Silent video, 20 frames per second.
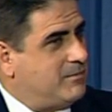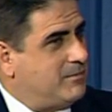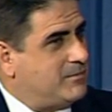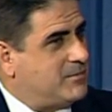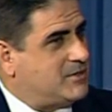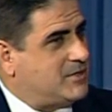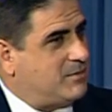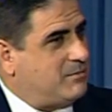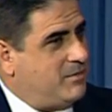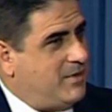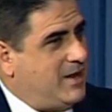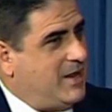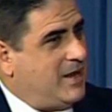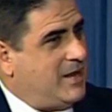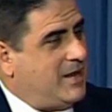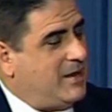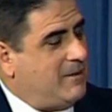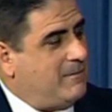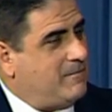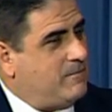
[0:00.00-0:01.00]
To
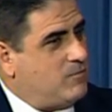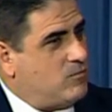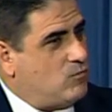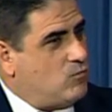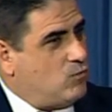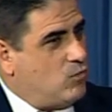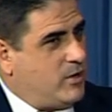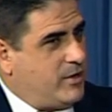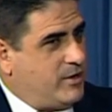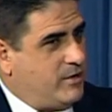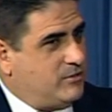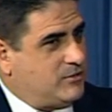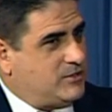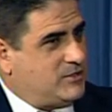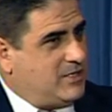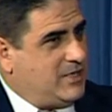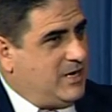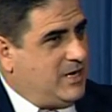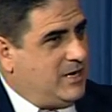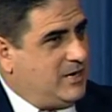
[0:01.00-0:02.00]
me, what you're
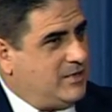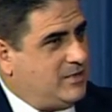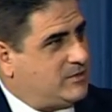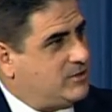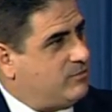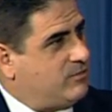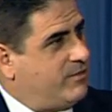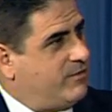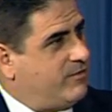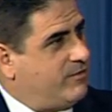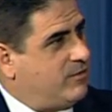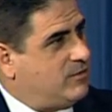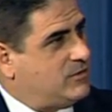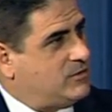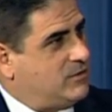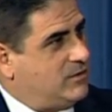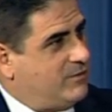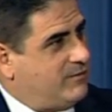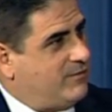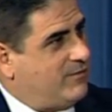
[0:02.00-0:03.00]
seeing is a
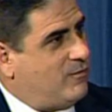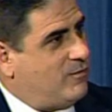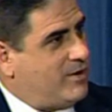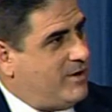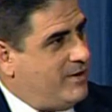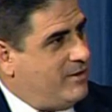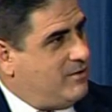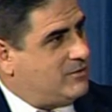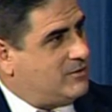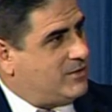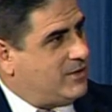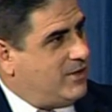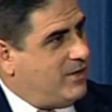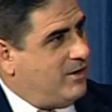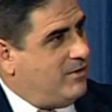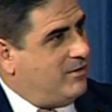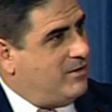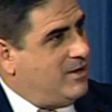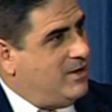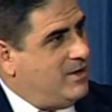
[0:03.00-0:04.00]
reversal of 4 years
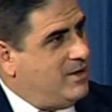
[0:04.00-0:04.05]
ago.